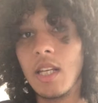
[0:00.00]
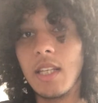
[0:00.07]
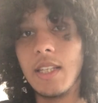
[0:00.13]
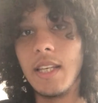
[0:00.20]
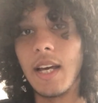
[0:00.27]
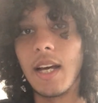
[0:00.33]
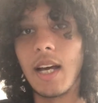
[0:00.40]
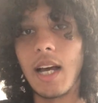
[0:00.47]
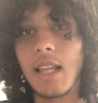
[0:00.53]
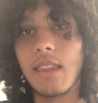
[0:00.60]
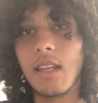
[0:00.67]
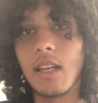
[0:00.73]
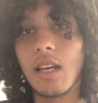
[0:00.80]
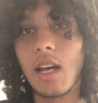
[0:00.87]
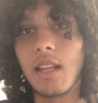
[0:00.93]
Yeah, I
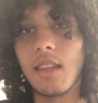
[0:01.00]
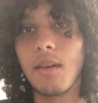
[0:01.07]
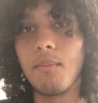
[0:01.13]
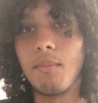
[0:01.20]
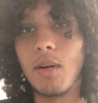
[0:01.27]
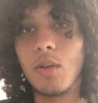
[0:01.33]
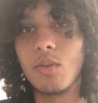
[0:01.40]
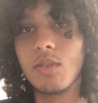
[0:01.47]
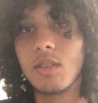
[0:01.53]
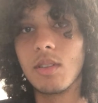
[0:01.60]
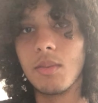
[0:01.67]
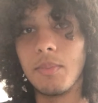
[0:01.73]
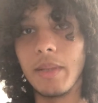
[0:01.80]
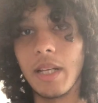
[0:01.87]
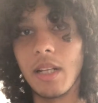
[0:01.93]
think Mount
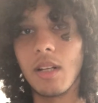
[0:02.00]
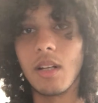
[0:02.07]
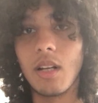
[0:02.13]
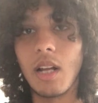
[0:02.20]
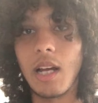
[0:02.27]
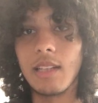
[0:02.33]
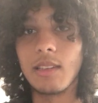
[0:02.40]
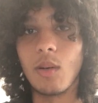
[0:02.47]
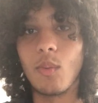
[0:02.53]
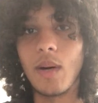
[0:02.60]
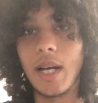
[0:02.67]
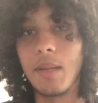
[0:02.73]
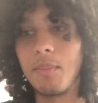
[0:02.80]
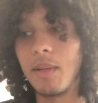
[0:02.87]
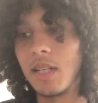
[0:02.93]
being as a
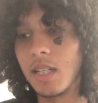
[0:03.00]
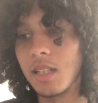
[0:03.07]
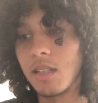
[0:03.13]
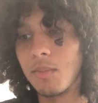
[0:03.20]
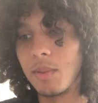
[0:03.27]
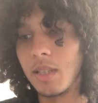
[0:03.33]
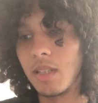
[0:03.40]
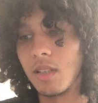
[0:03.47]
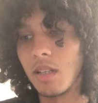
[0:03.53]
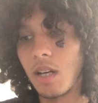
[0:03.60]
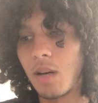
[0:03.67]
wide player could be